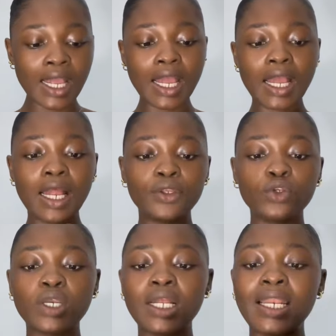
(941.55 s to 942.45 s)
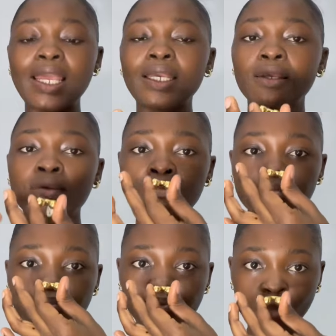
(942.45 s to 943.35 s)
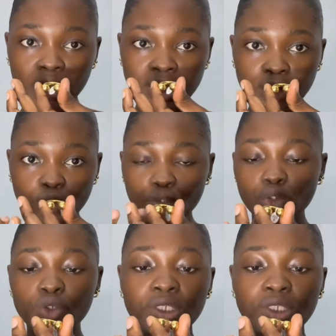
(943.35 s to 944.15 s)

and you can like press it to your